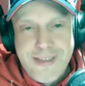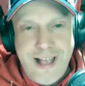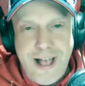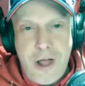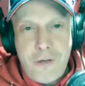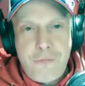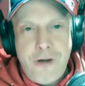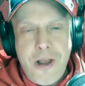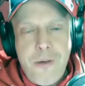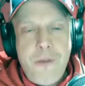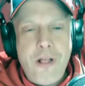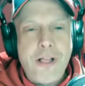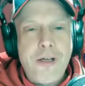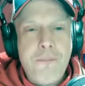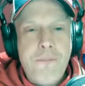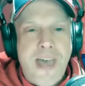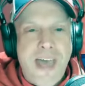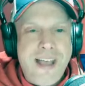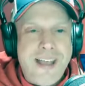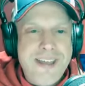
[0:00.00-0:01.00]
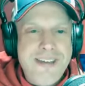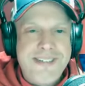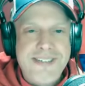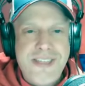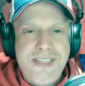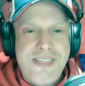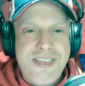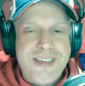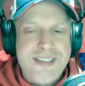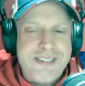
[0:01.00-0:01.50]
All right, welcome back into
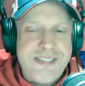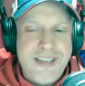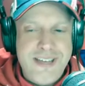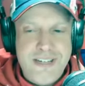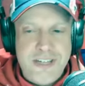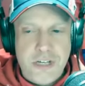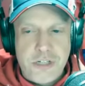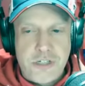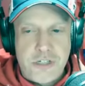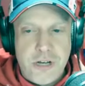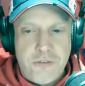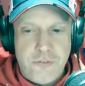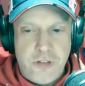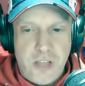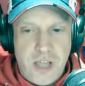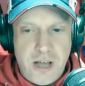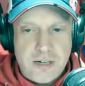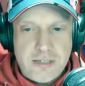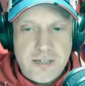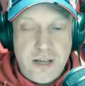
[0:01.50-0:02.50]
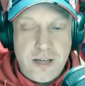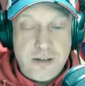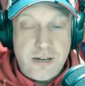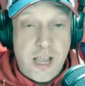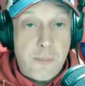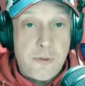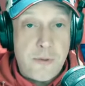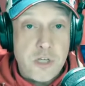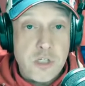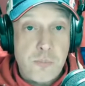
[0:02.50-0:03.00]
this edition of Locked On
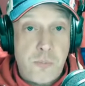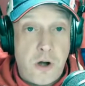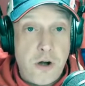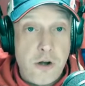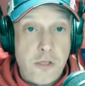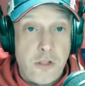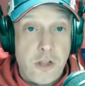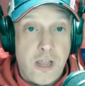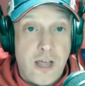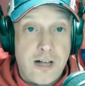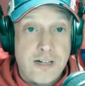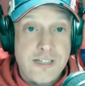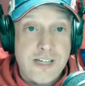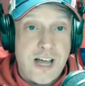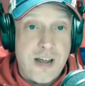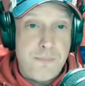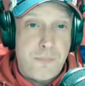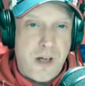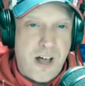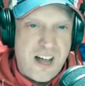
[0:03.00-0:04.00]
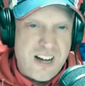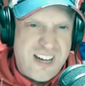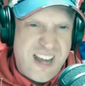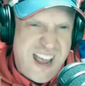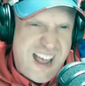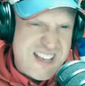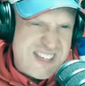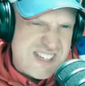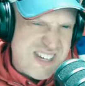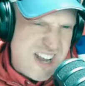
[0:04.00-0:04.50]
Capitals, part of the Locked On
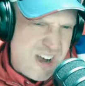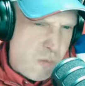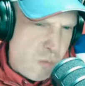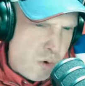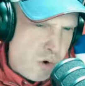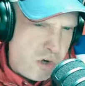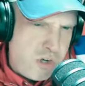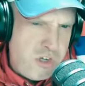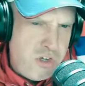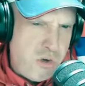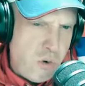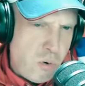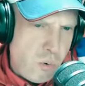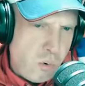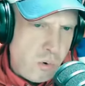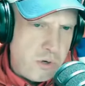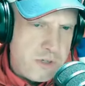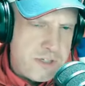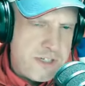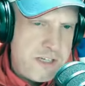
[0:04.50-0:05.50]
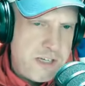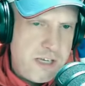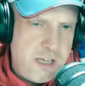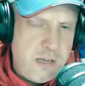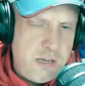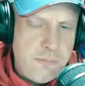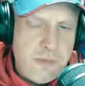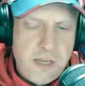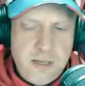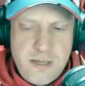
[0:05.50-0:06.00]
Podcast Network, your
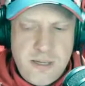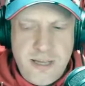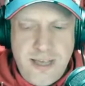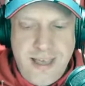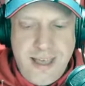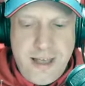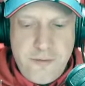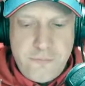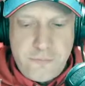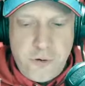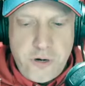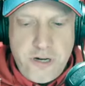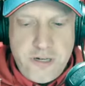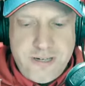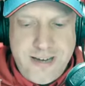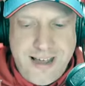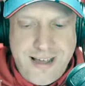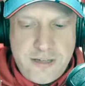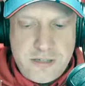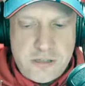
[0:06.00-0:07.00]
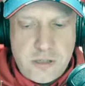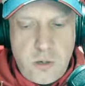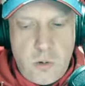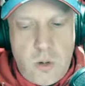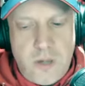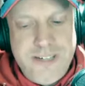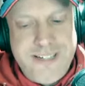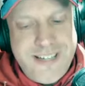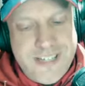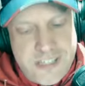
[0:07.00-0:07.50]
team every day.
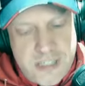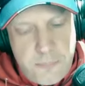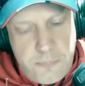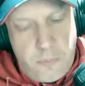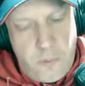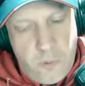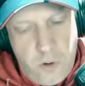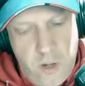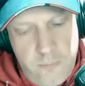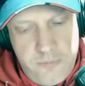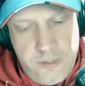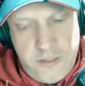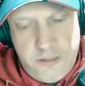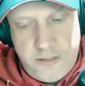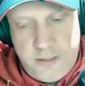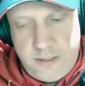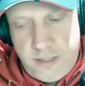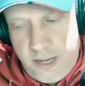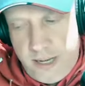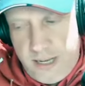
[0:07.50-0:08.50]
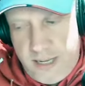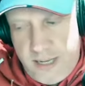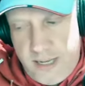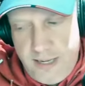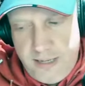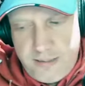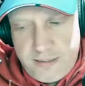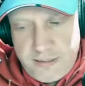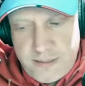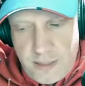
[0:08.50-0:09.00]
So disappointment
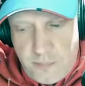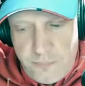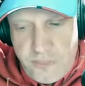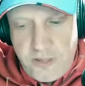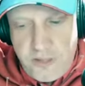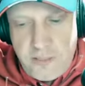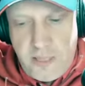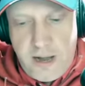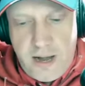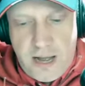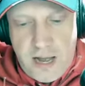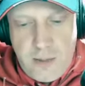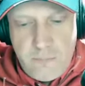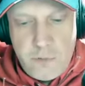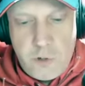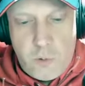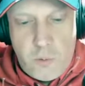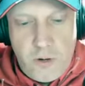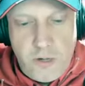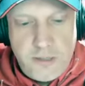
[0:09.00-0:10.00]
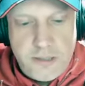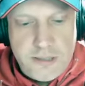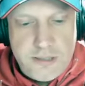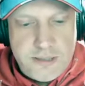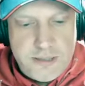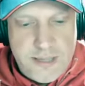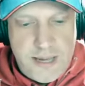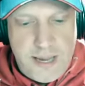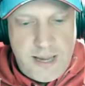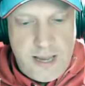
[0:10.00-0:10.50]
is something that I'm going to
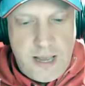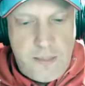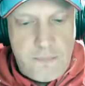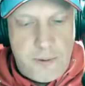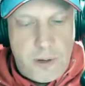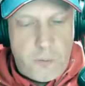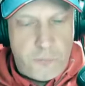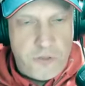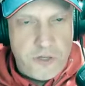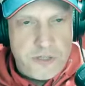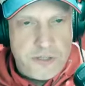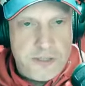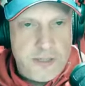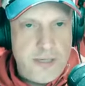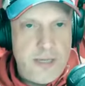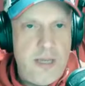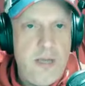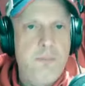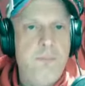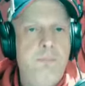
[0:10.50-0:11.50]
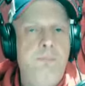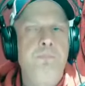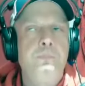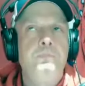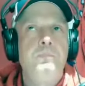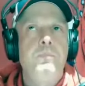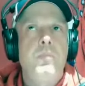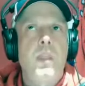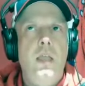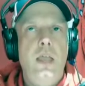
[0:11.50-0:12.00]
say about this team.
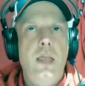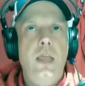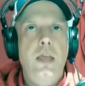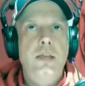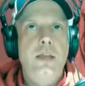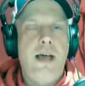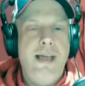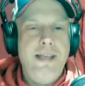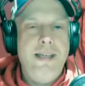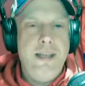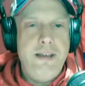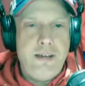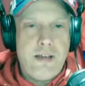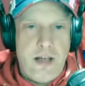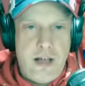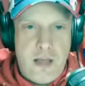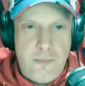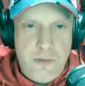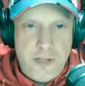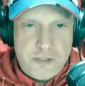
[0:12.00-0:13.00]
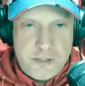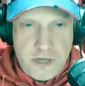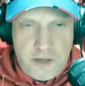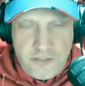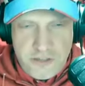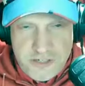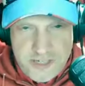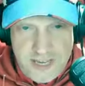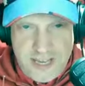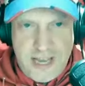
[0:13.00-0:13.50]
And I get comments all
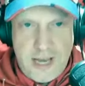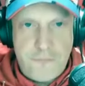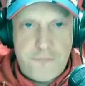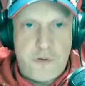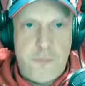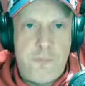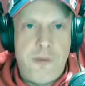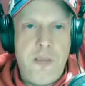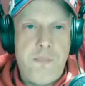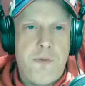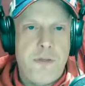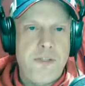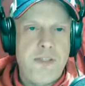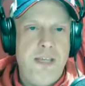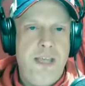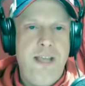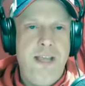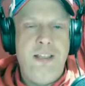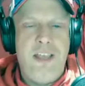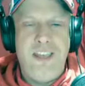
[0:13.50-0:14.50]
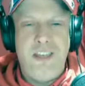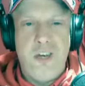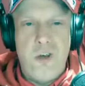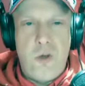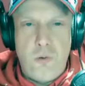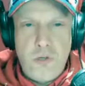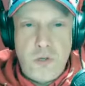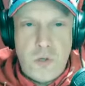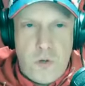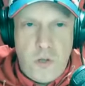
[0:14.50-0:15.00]
the time from people saying that, you
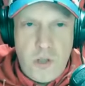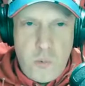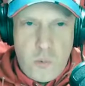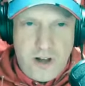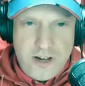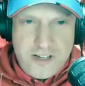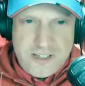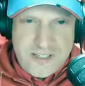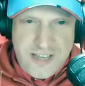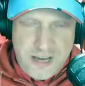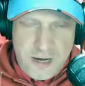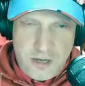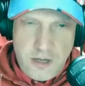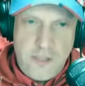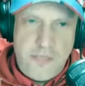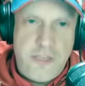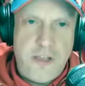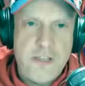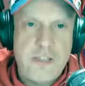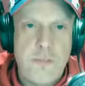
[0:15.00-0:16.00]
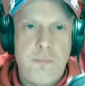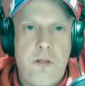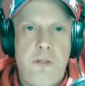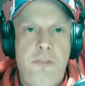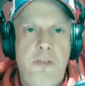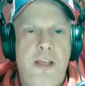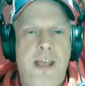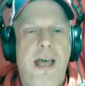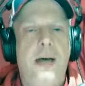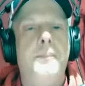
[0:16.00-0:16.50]
know, you only want to say good things about
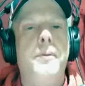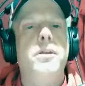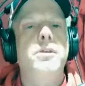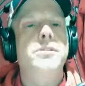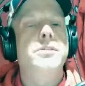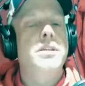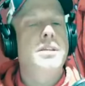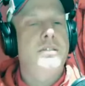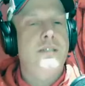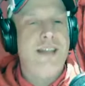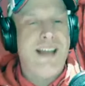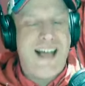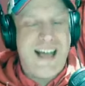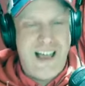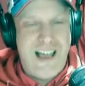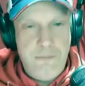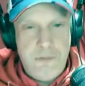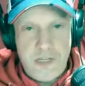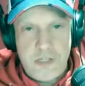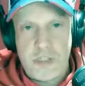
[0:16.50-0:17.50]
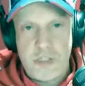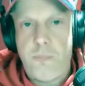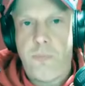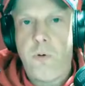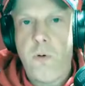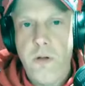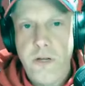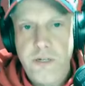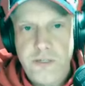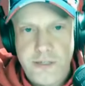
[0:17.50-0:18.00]
the Capitals. Listen, I'm
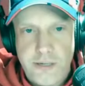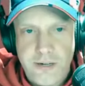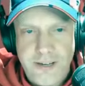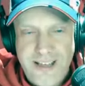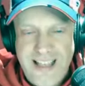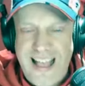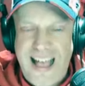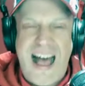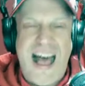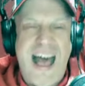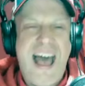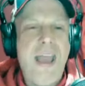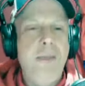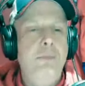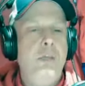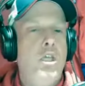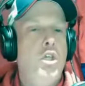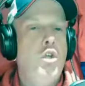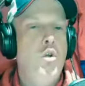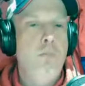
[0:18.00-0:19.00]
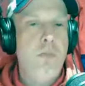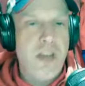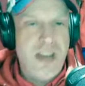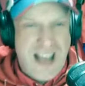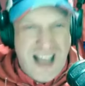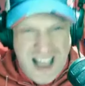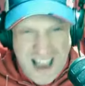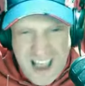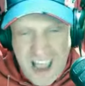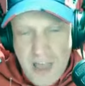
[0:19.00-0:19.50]
disappointed. I'm human.
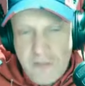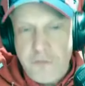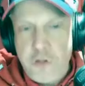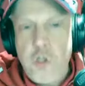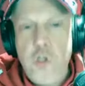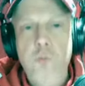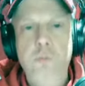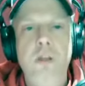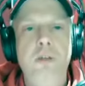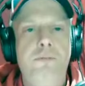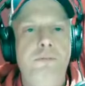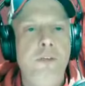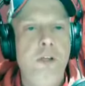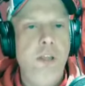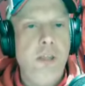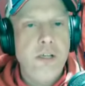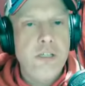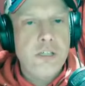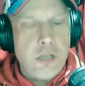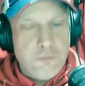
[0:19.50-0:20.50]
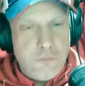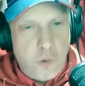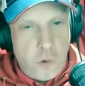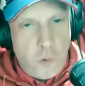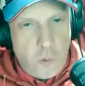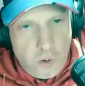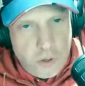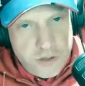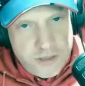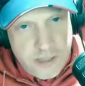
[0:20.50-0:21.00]
I have human feelings. Of
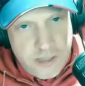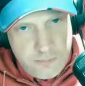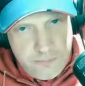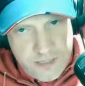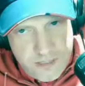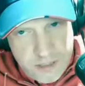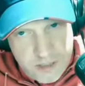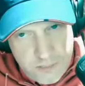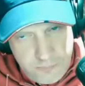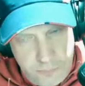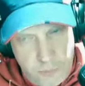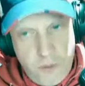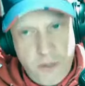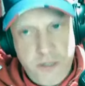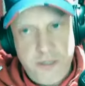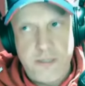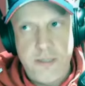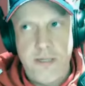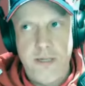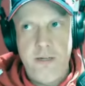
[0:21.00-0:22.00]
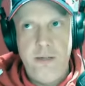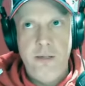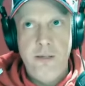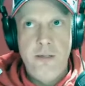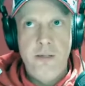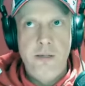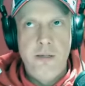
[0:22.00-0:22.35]
course, I'm disappointed.